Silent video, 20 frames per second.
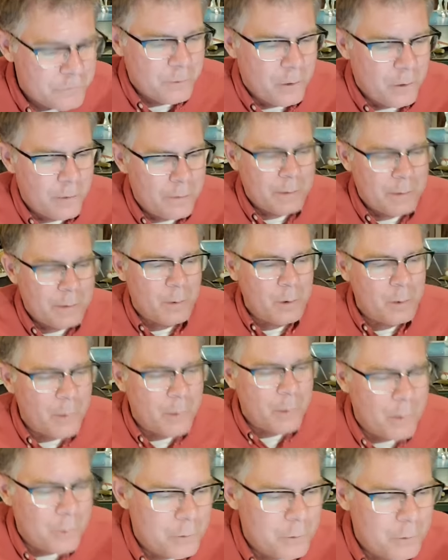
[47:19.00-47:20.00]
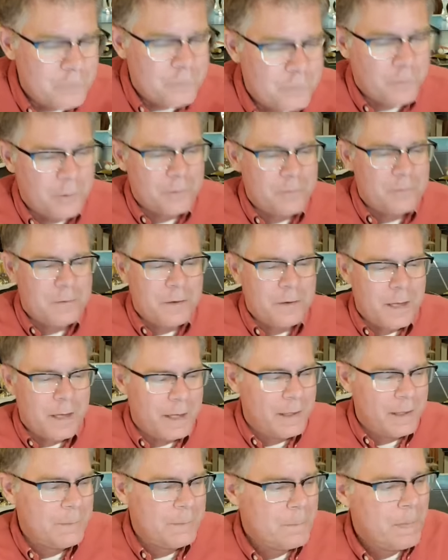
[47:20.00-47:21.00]
No, I think I'm wearing my orange shorts
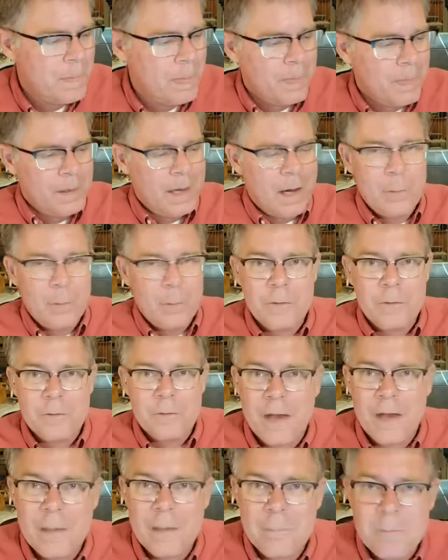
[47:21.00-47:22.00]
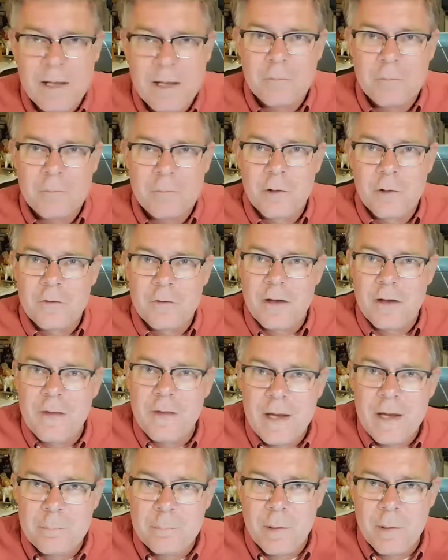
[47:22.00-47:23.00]
today. I wear the same damn shorts. I have
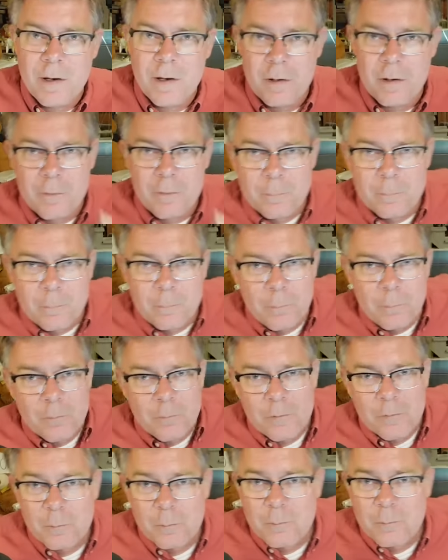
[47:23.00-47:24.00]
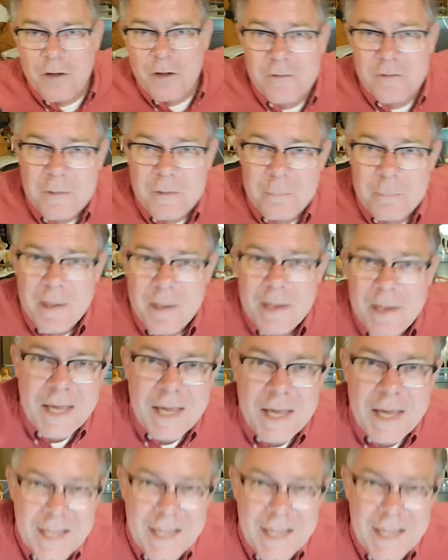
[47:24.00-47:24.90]
eight pair of them from J.C. Penney,